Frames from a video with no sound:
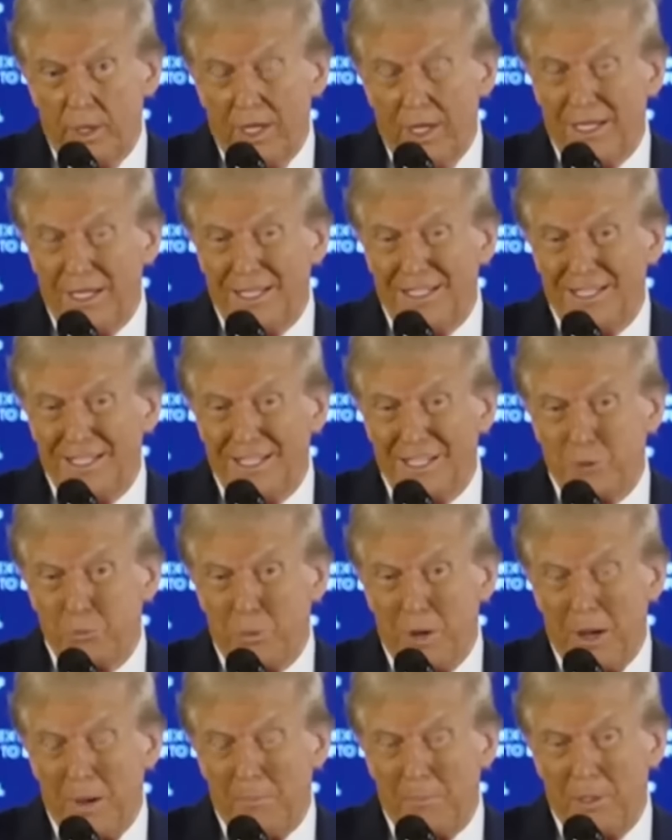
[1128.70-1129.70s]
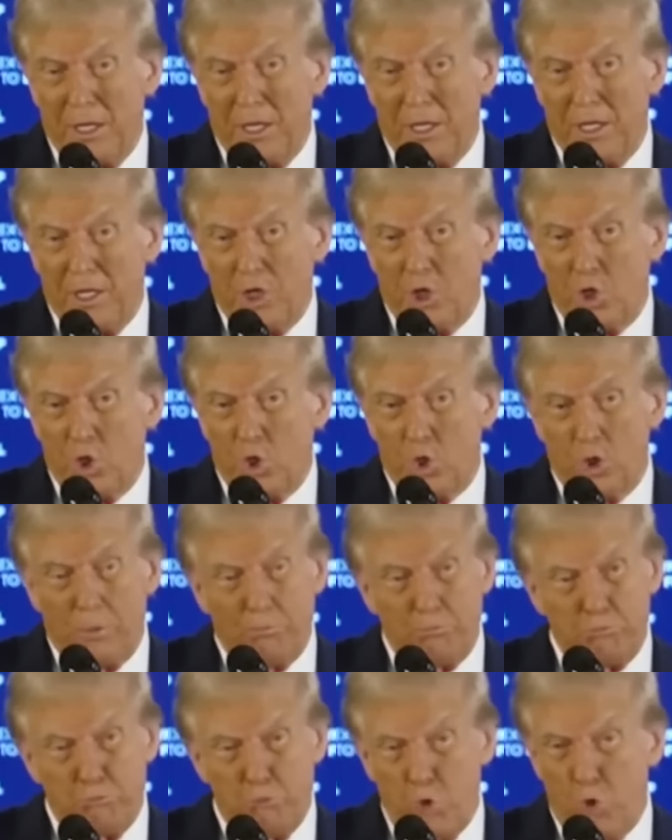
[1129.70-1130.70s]
I ended his pipeline in
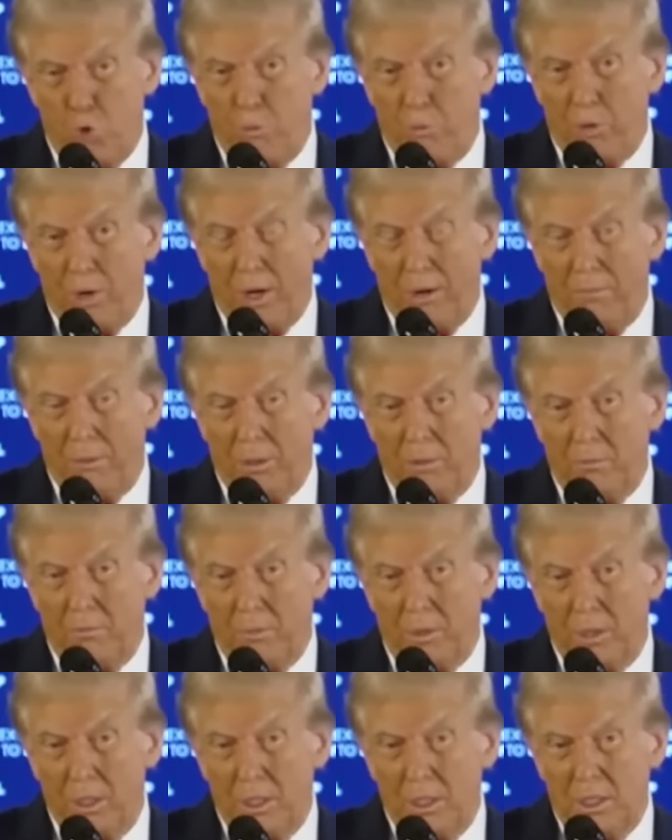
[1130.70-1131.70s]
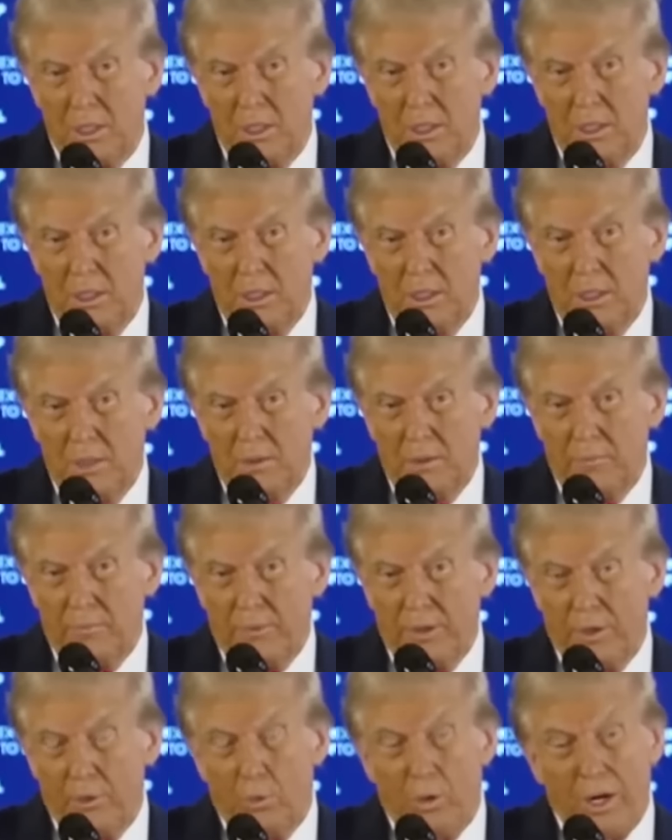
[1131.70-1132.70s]
Europe, no problem.
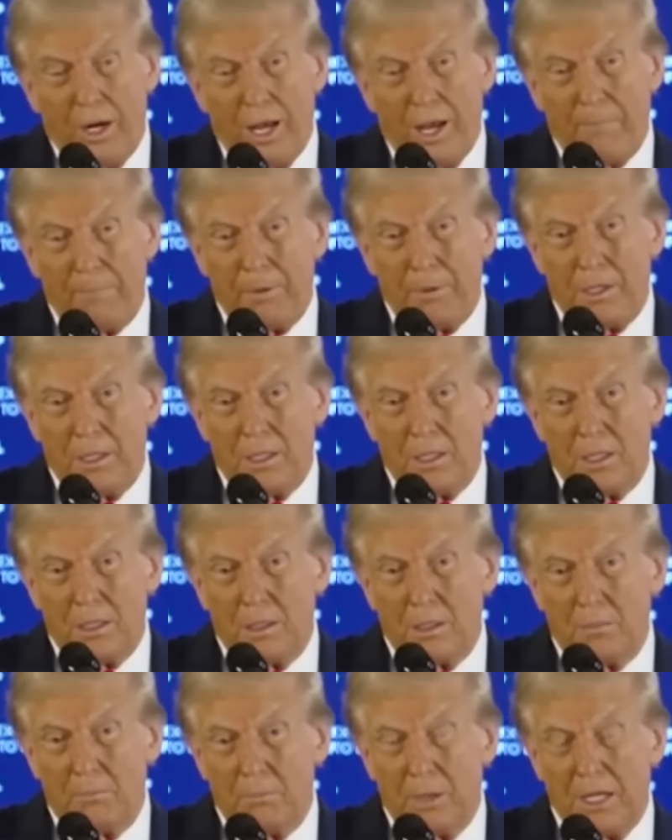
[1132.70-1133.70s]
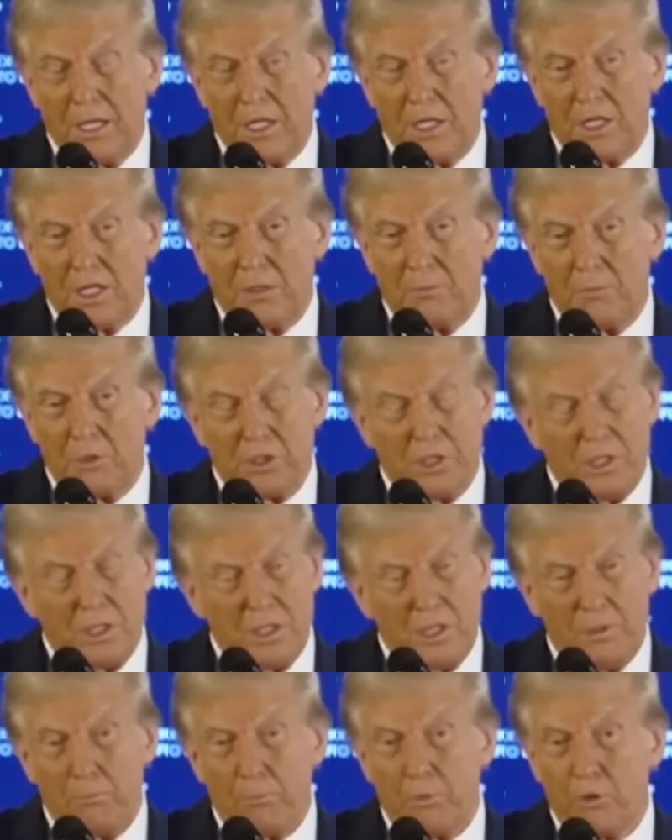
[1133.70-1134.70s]
And what happened? Biden comes
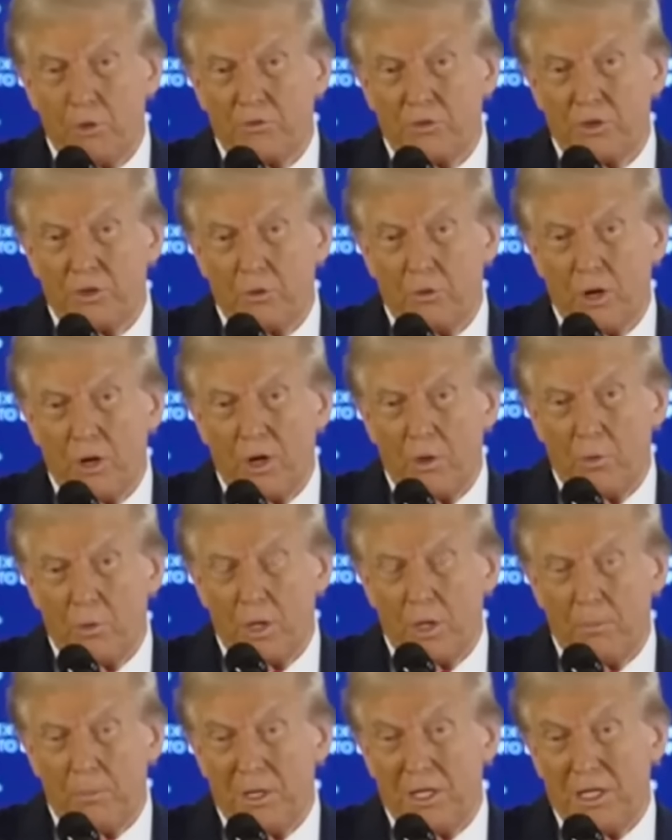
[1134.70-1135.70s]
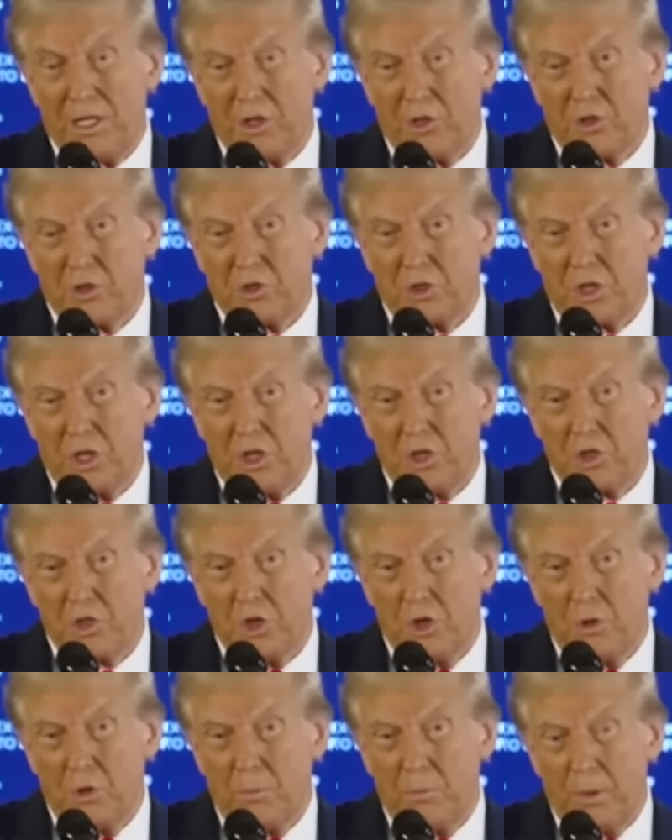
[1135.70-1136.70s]
in, he proves it right away, but he kills the
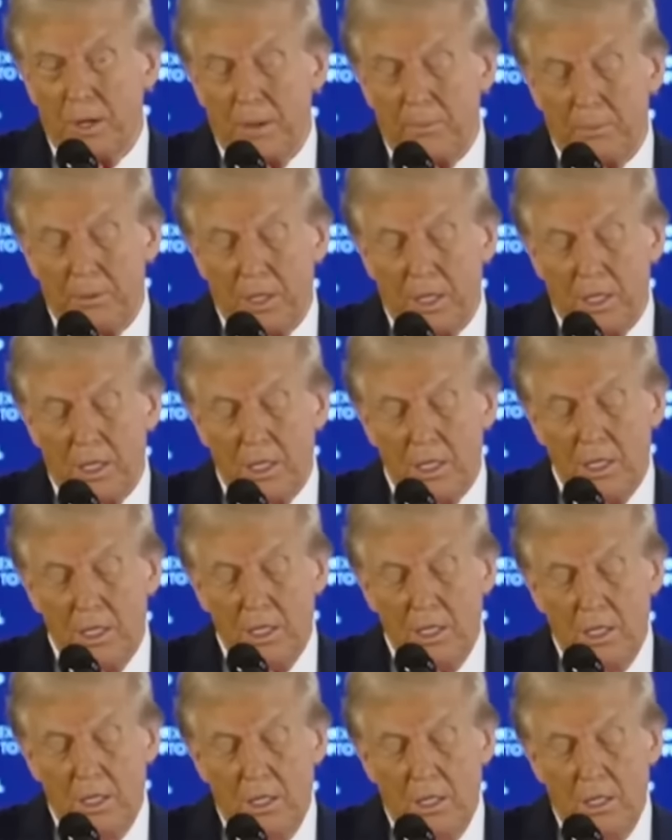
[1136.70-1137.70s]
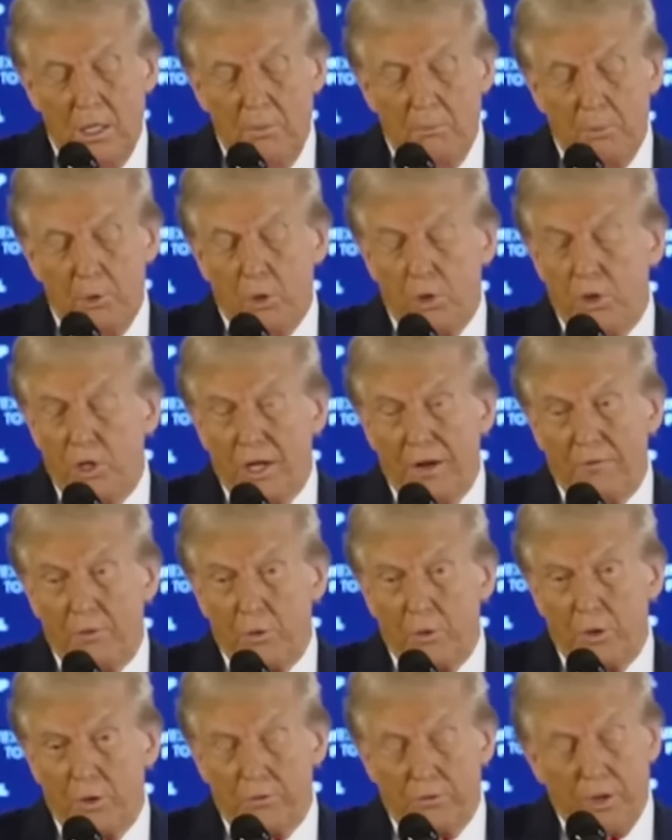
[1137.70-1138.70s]
Keystone pipeline. Putin
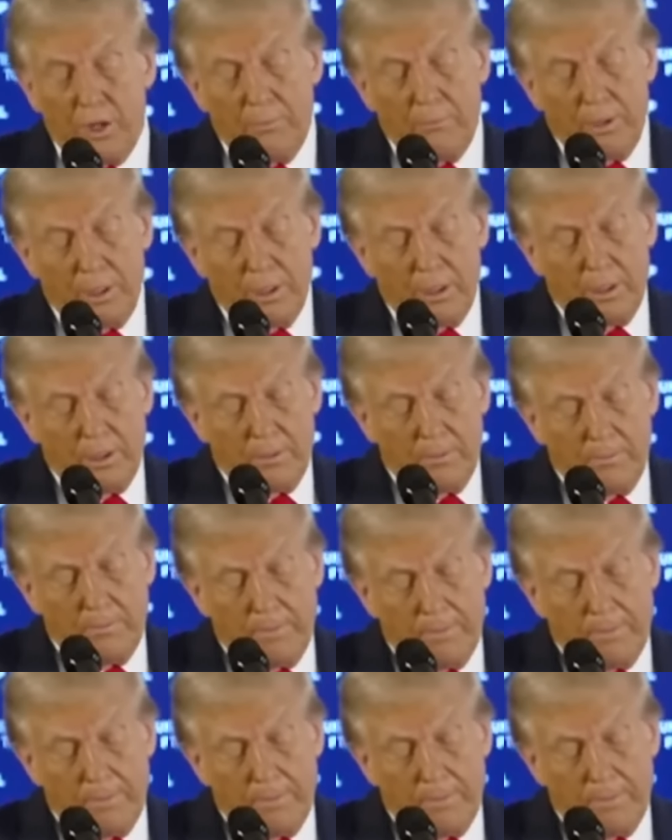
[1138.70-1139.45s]
never would have come in.